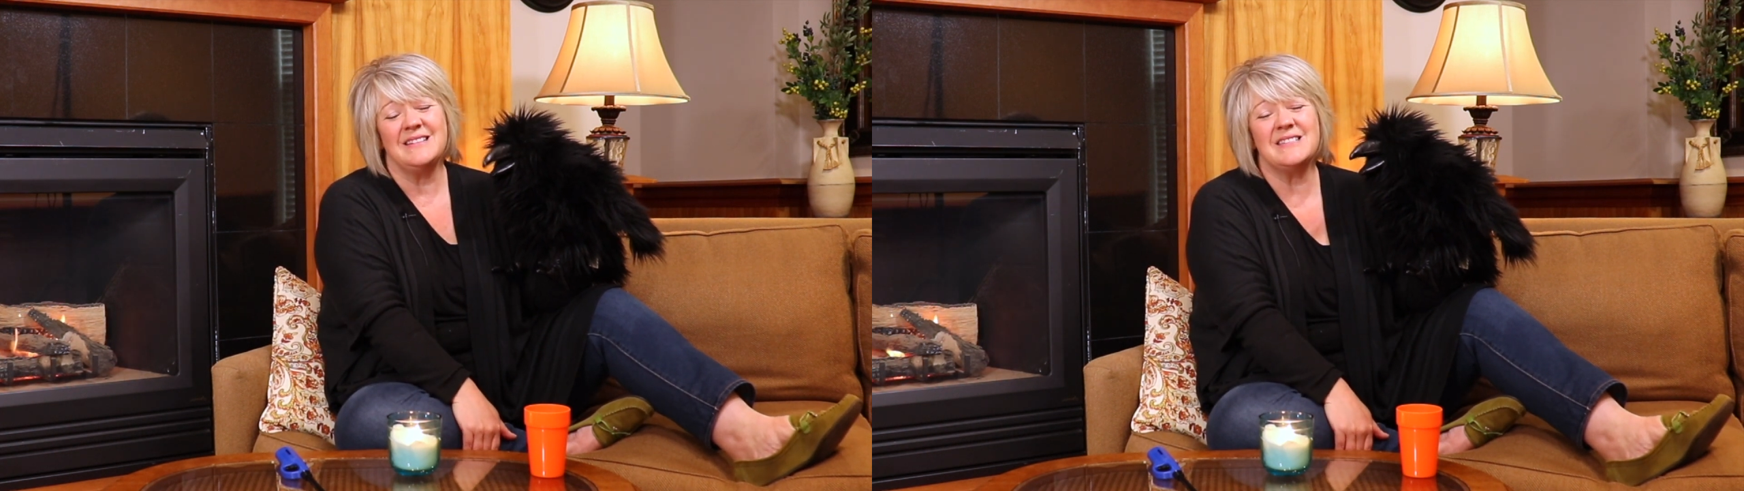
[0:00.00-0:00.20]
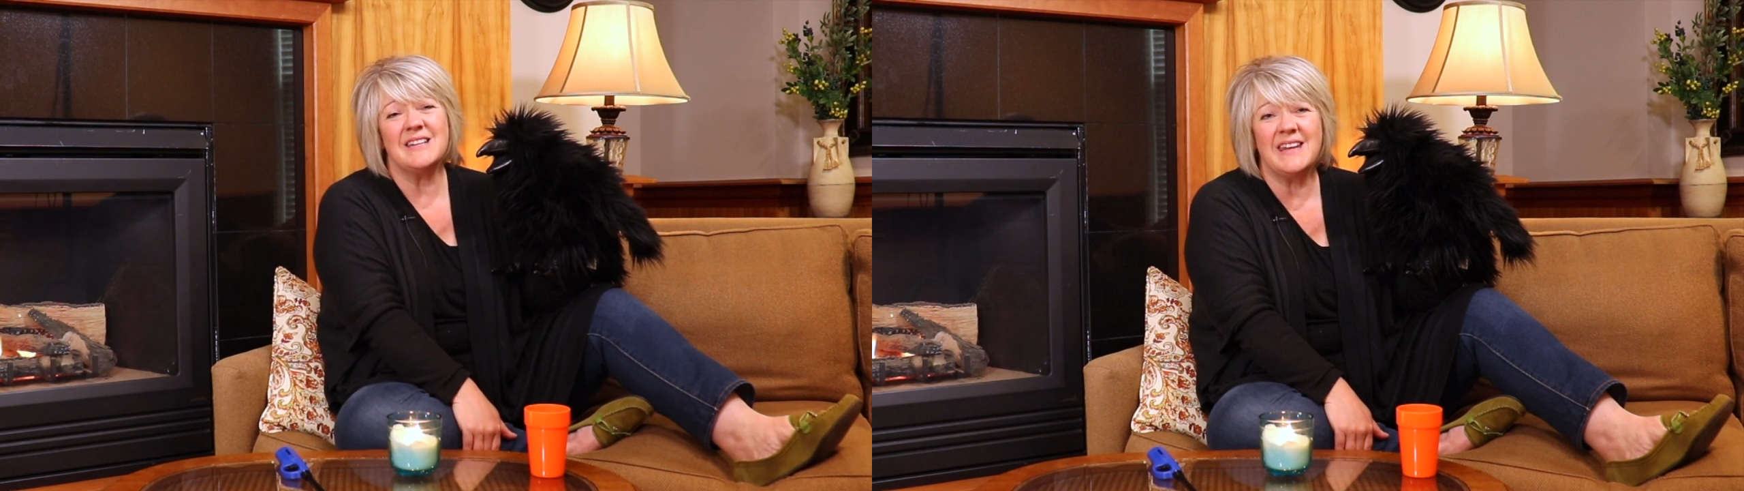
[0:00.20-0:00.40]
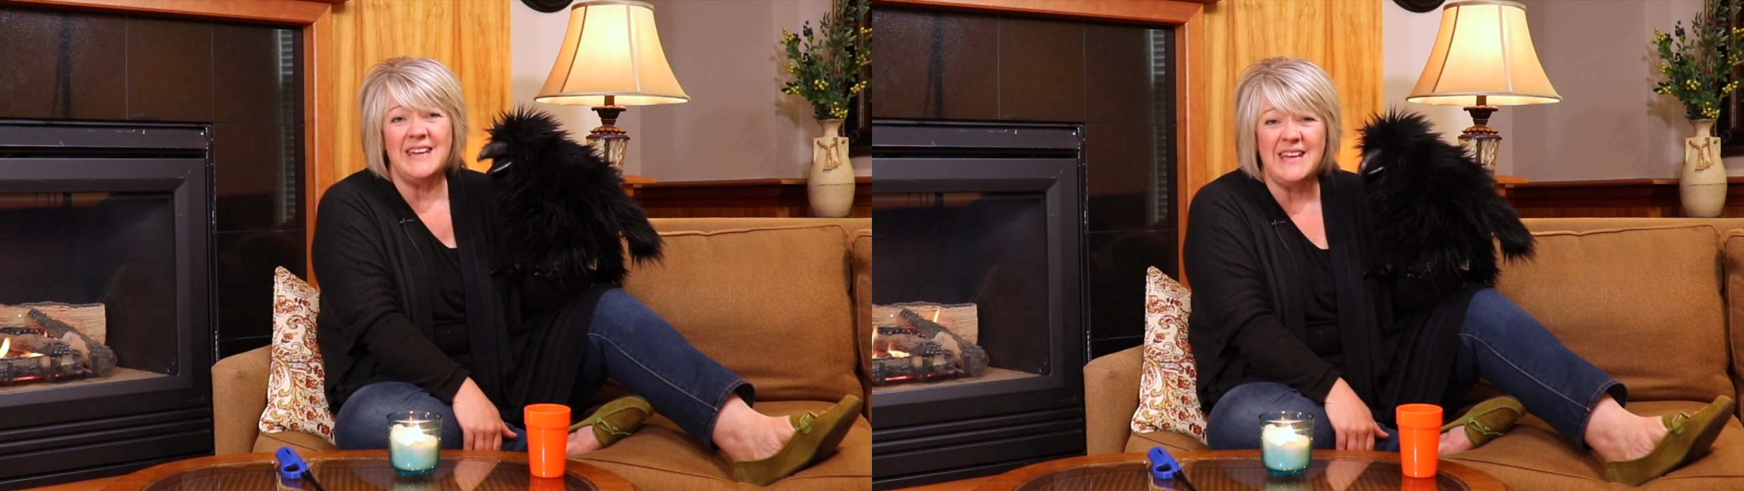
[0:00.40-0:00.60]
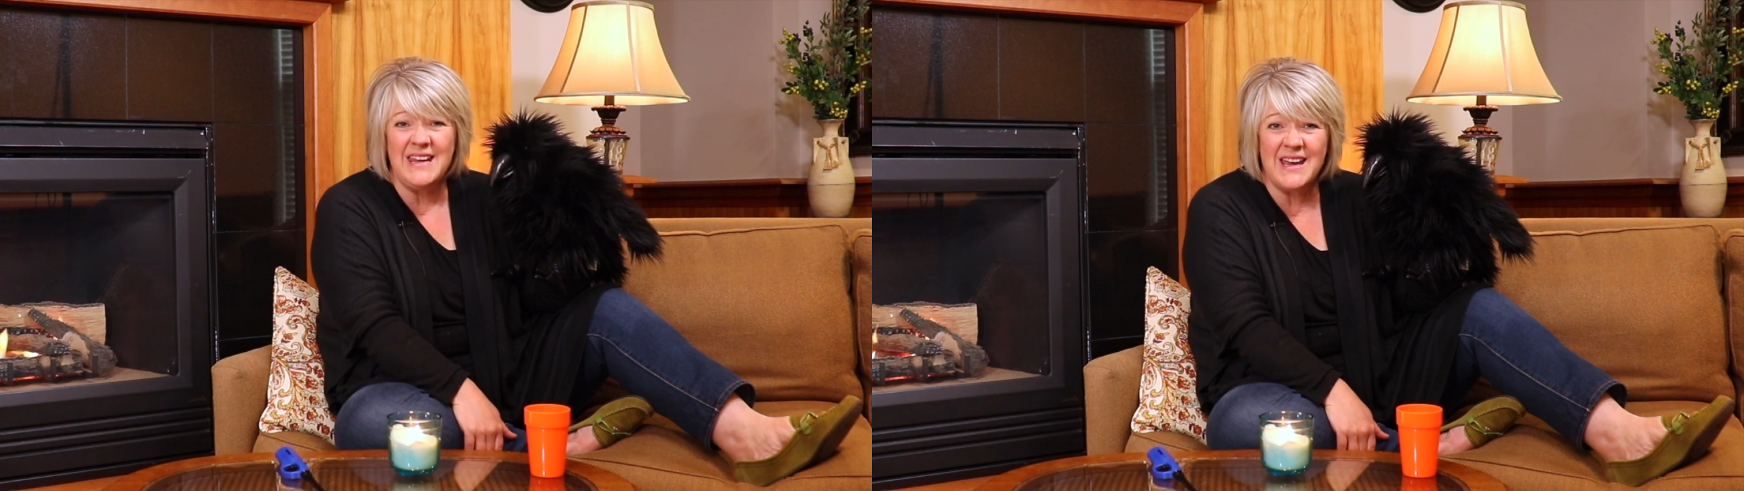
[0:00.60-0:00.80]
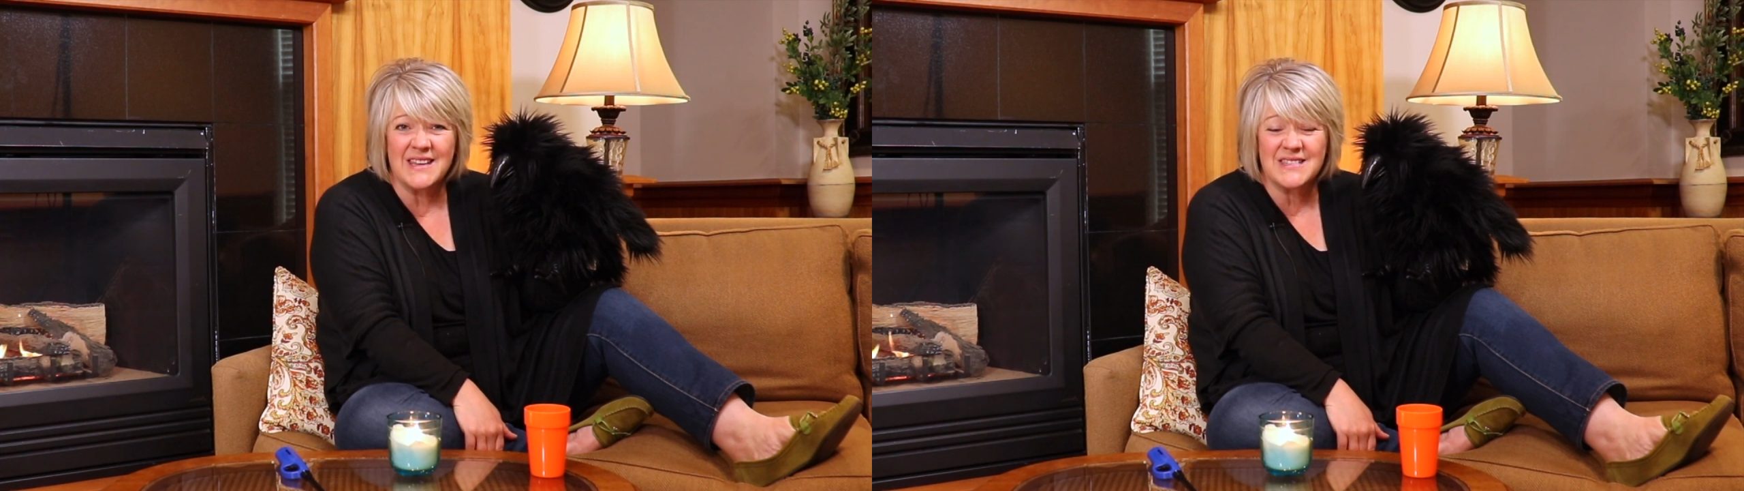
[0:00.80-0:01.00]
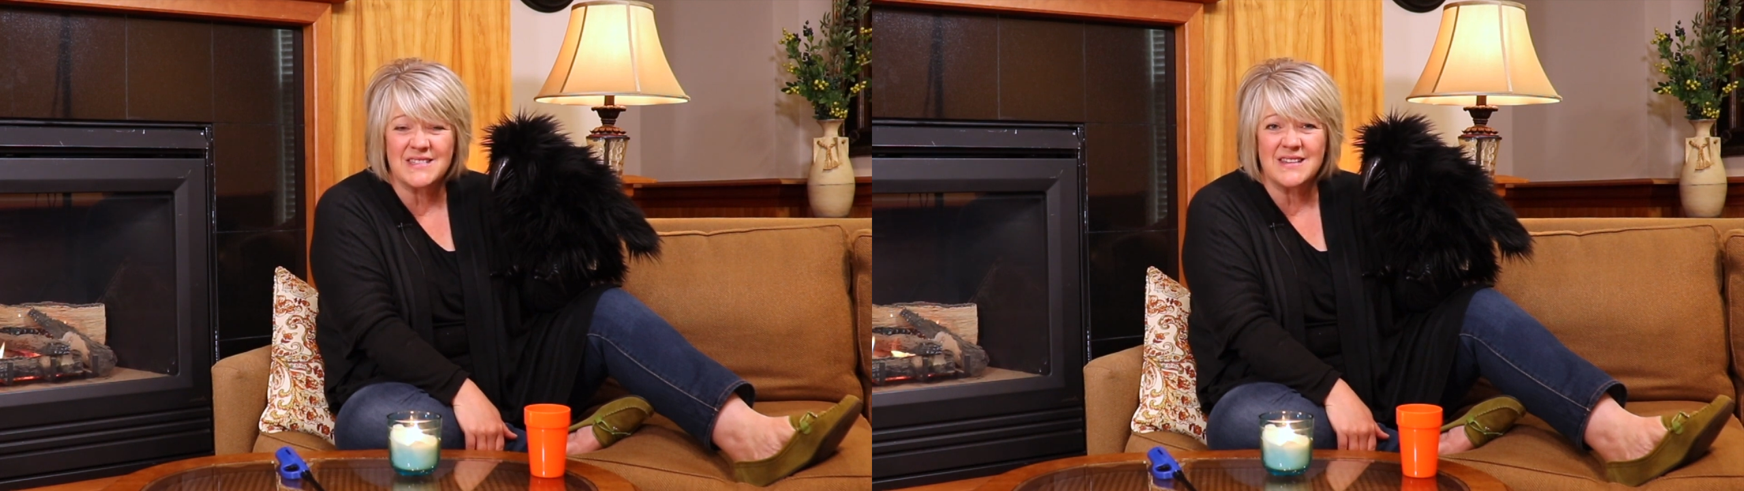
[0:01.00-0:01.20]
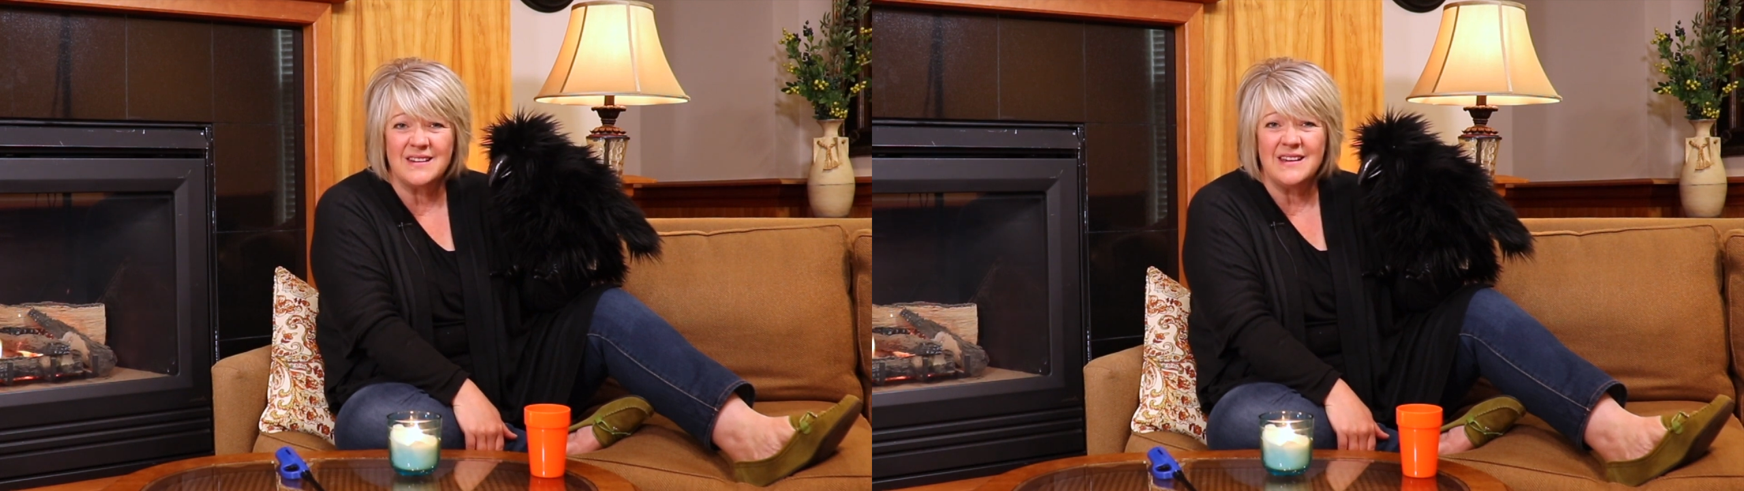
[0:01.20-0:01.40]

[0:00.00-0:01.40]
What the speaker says: Zaccheus